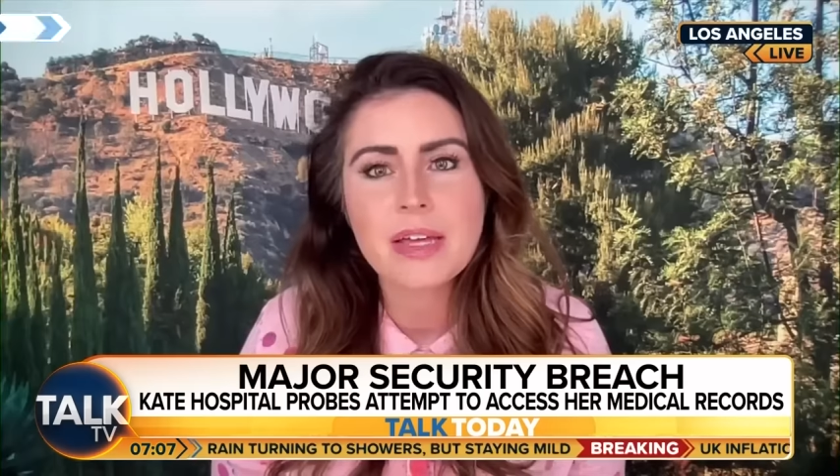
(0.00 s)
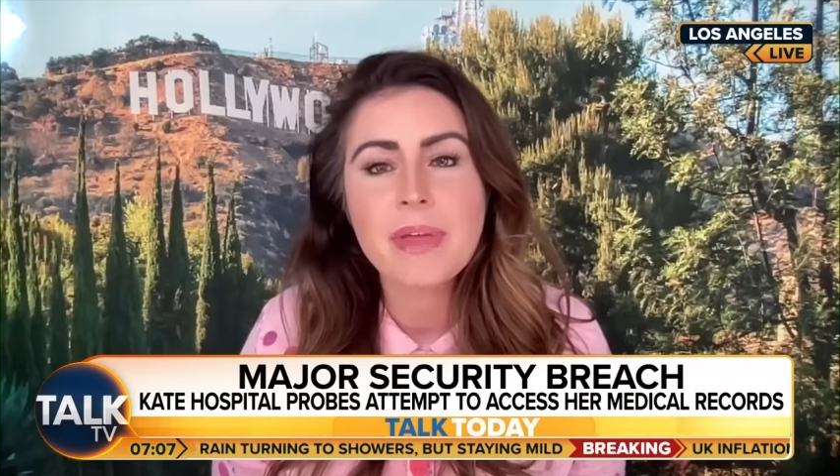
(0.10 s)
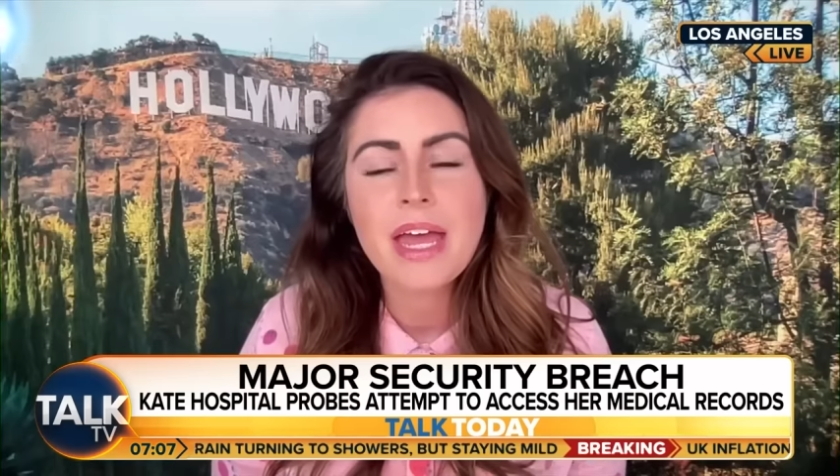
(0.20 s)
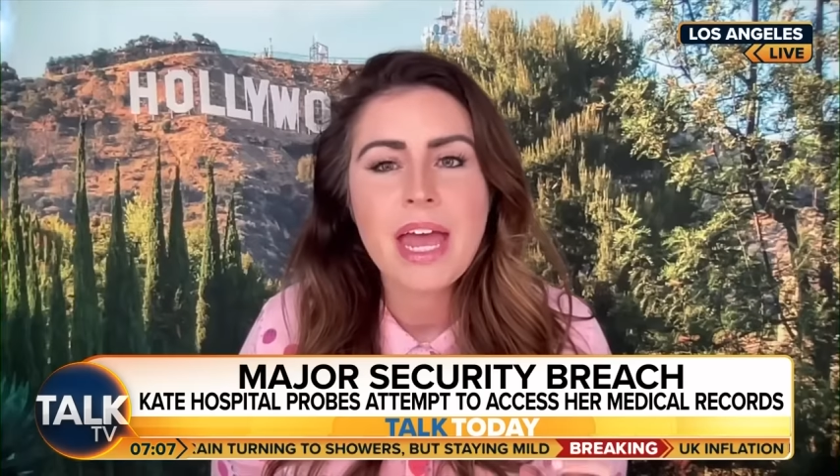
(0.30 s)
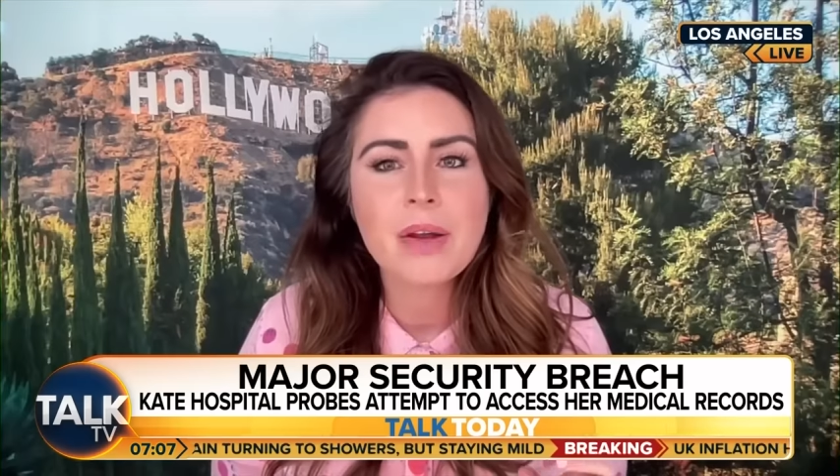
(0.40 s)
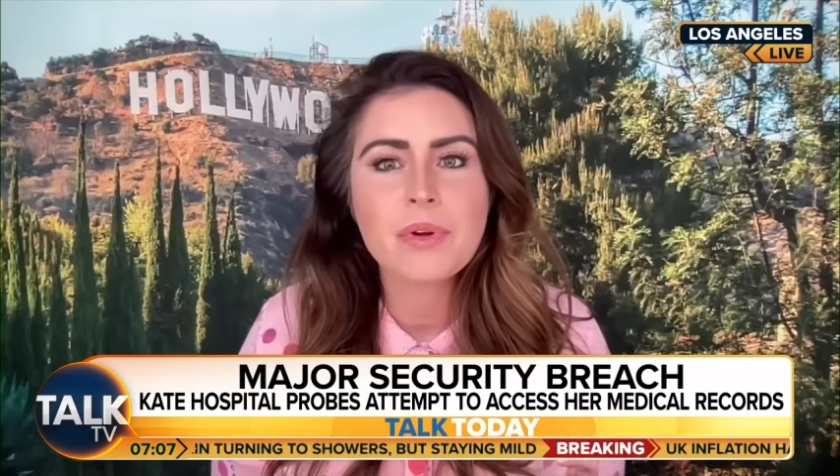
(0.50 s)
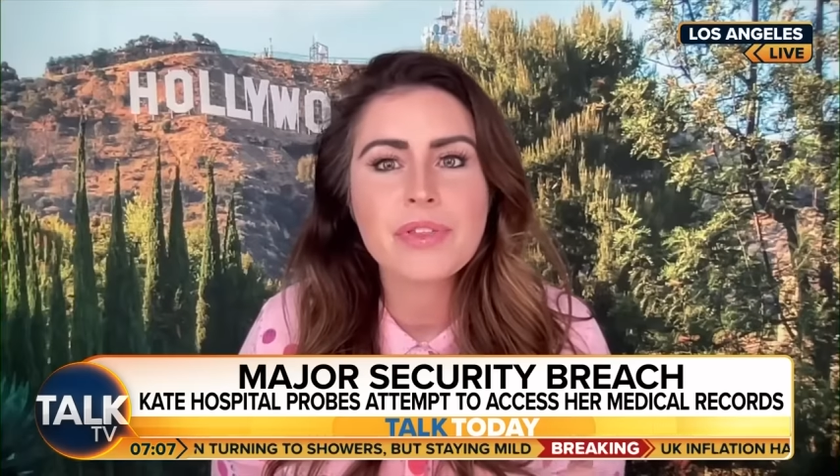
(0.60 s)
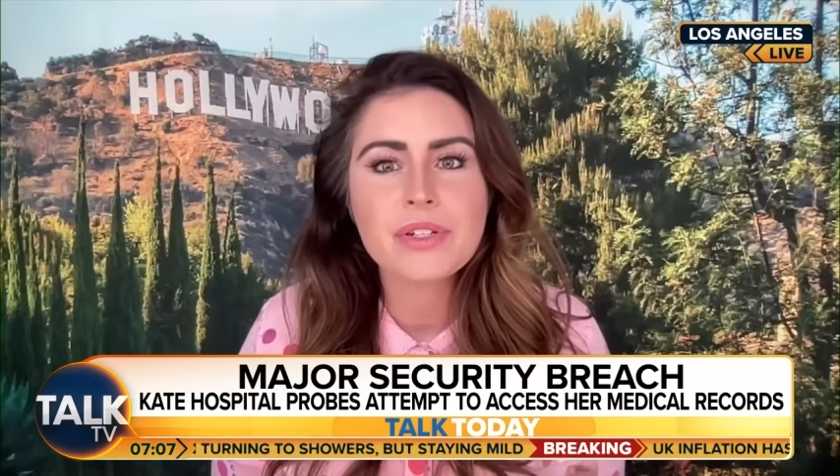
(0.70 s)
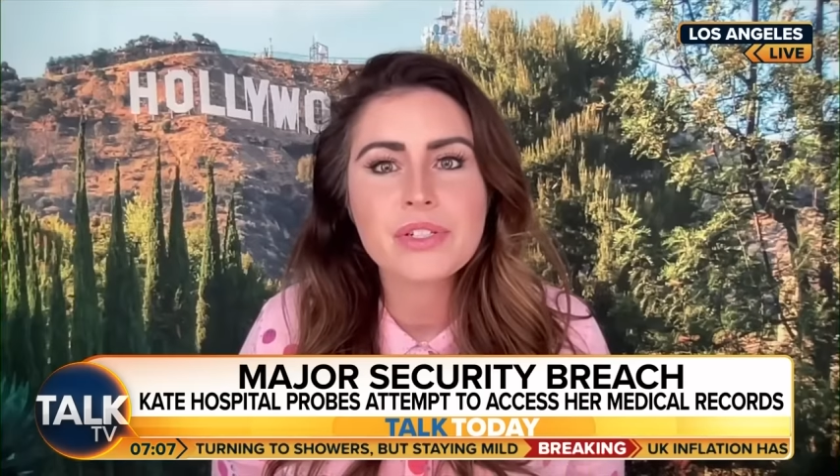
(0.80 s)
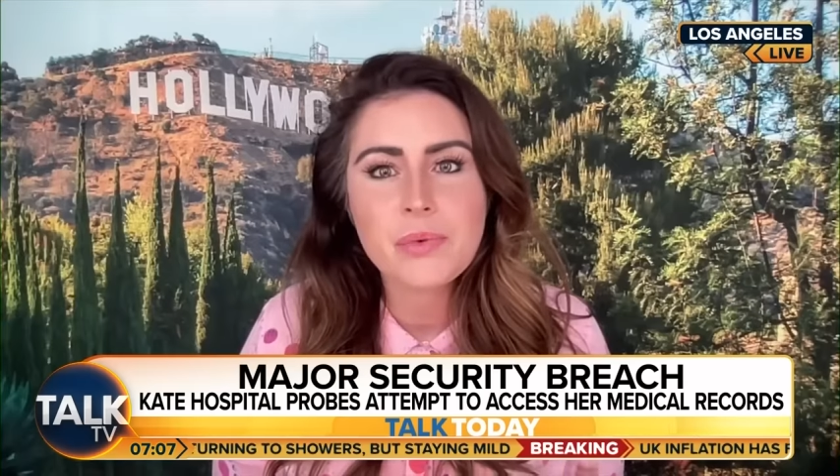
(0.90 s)
them. And what
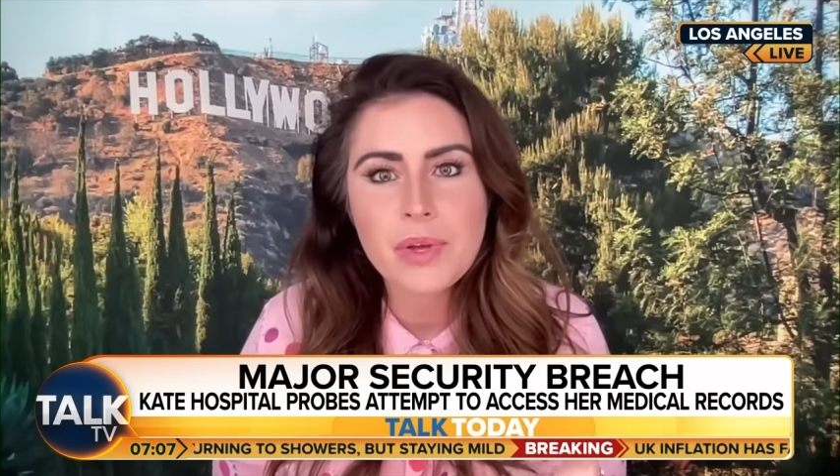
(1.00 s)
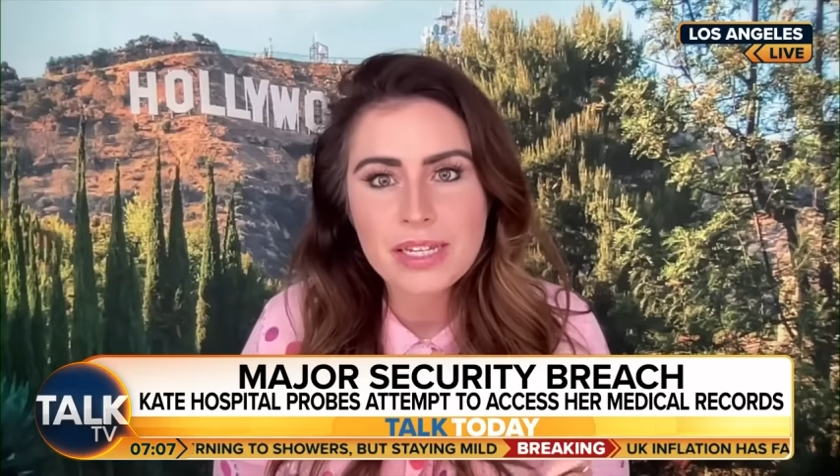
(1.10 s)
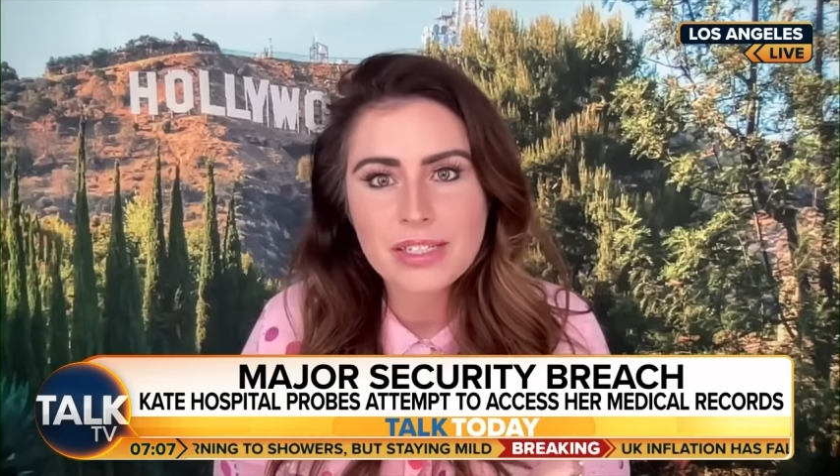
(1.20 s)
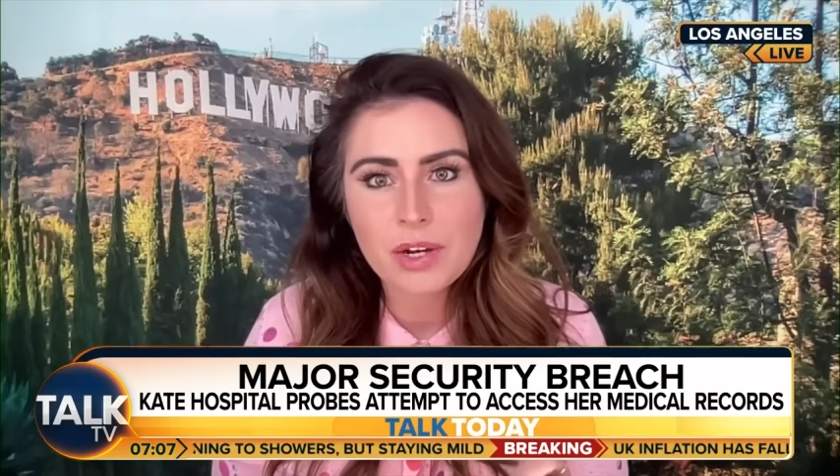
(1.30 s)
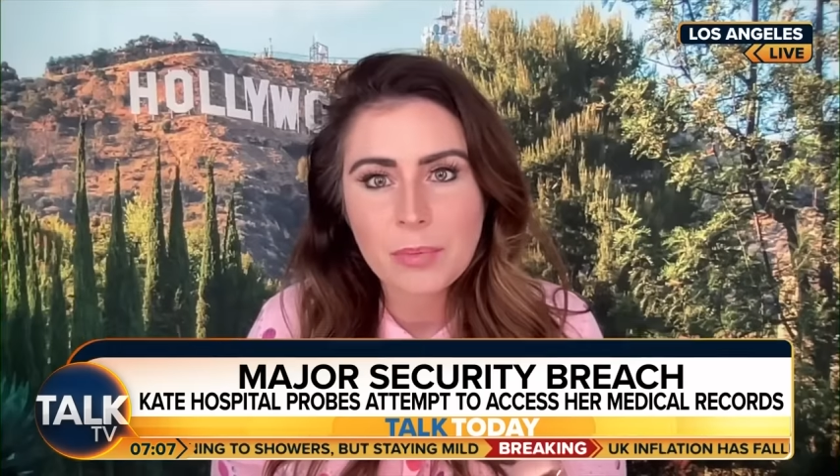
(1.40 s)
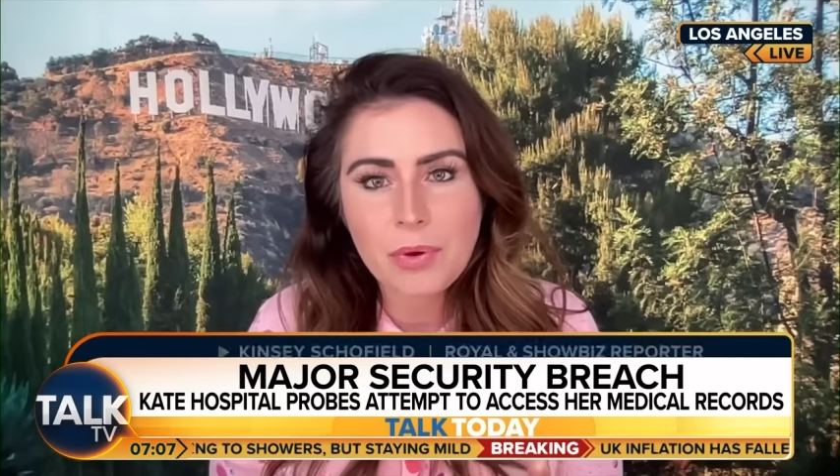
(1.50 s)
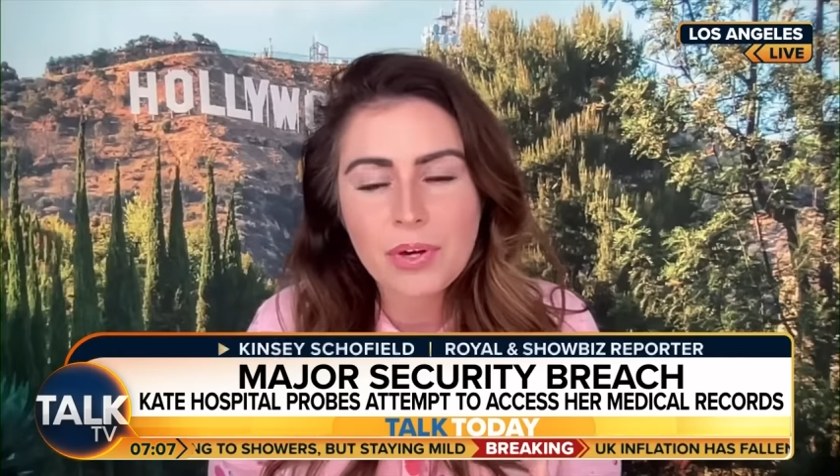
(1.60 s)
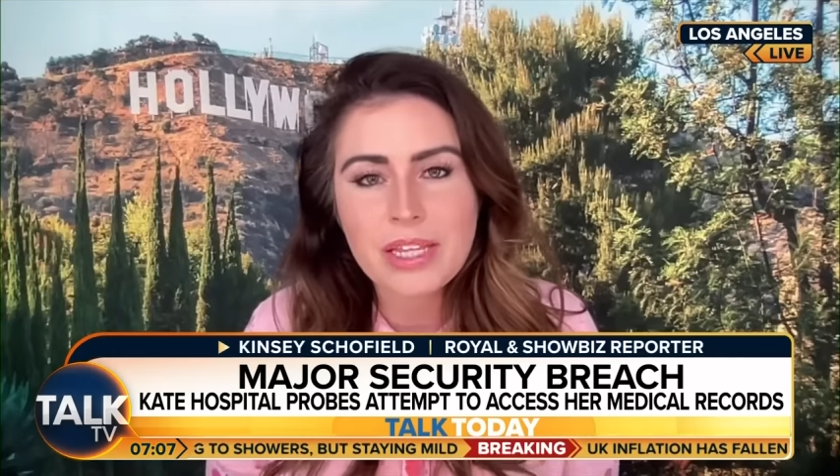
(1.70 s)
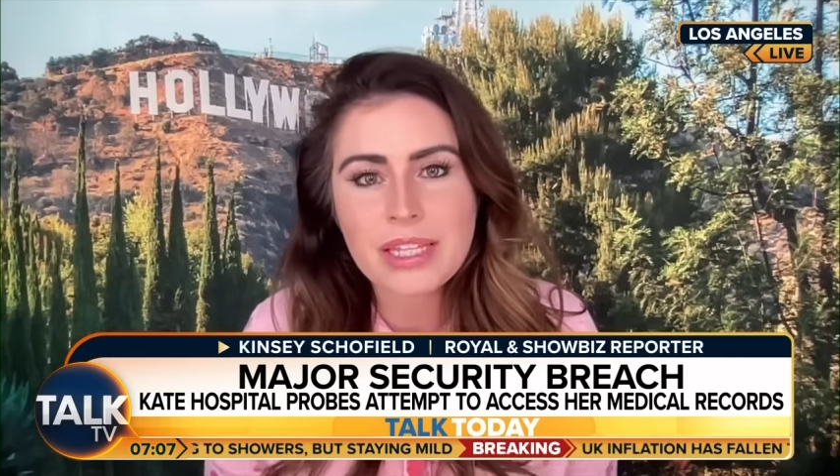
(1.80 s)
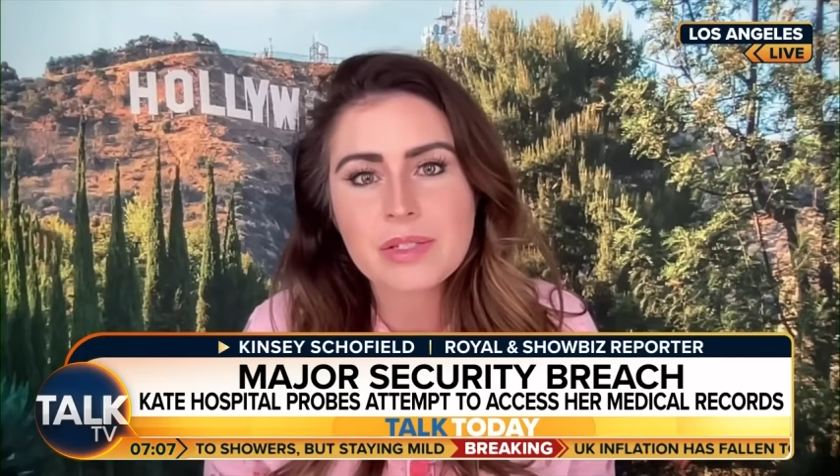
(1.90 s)
they're doing is they're
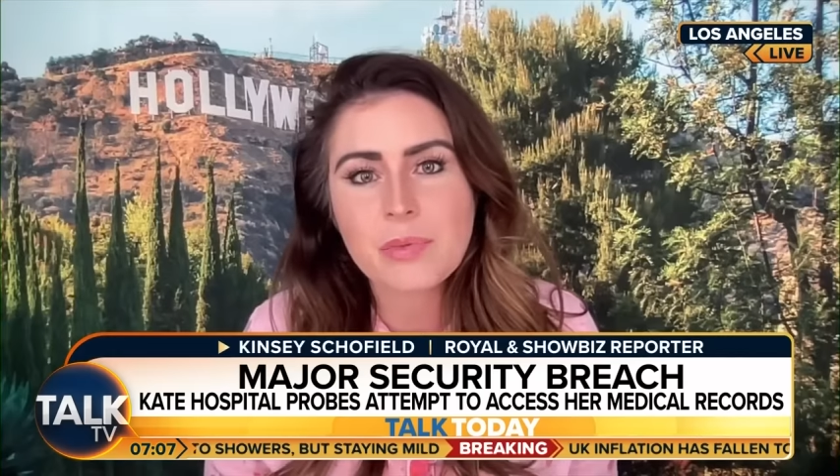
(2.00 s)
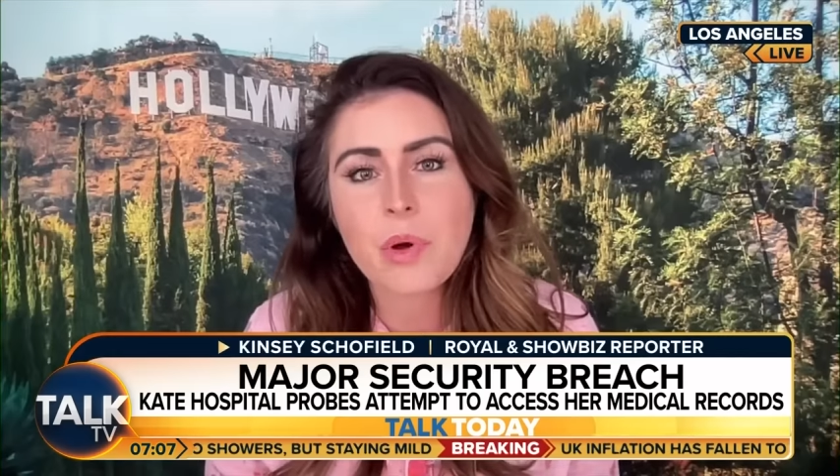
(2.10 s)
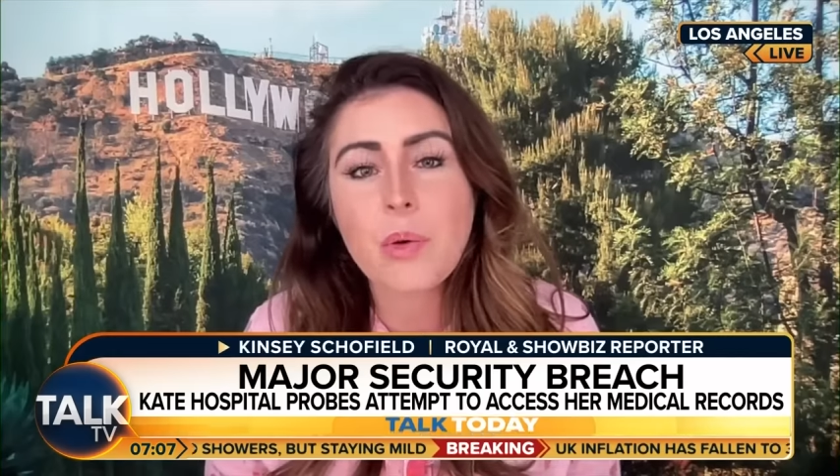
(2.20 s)
putting this,